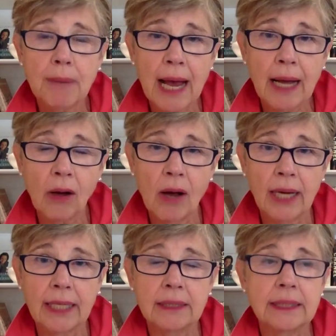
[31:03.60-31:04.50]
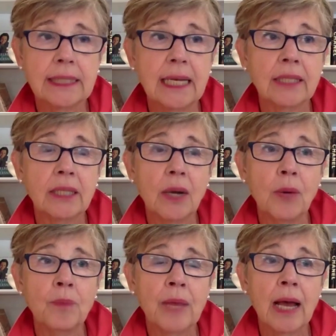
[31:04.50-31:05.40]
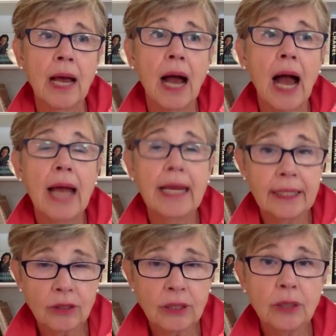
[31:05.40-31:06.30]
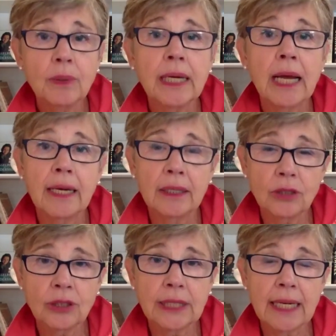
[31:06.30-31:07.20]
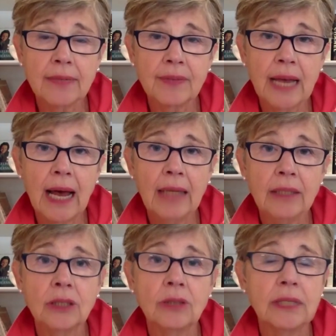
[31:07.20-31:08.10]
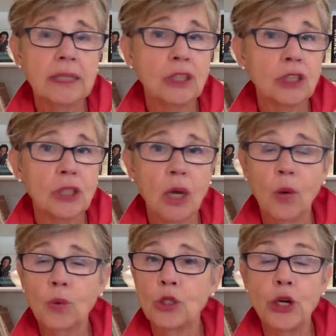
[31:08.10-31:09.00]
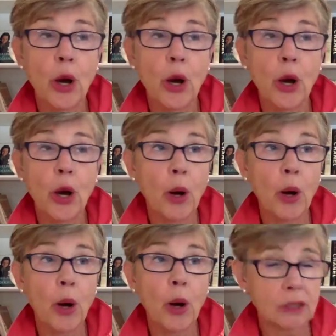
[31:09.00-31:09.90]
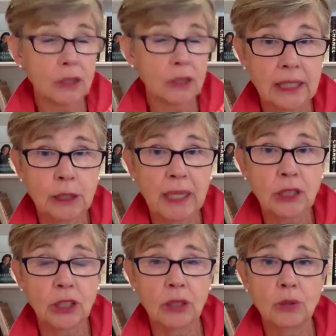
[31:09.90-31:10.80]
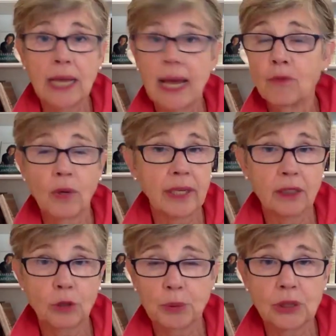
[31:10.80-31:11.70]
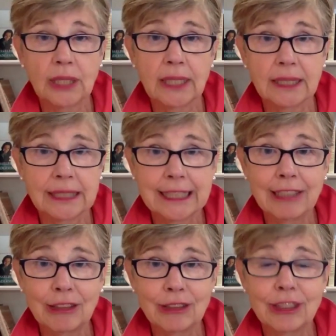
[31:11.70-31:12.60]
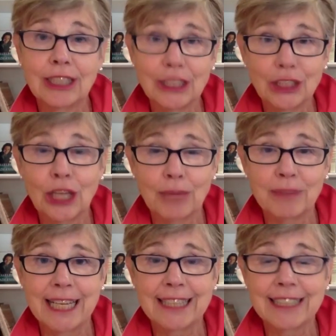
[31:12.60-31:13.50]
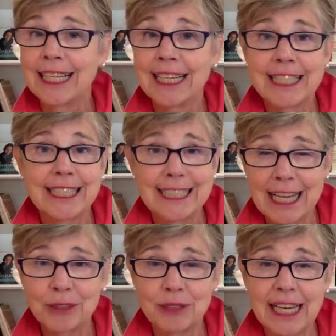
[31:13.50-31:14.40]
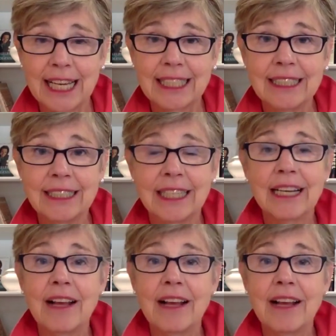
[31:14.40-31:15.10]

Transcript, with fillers: back on it and saying, you know, I hear you and I understand that. You need to know nobody's going to expect you to have 100% of the skills that this job takes the day you take it.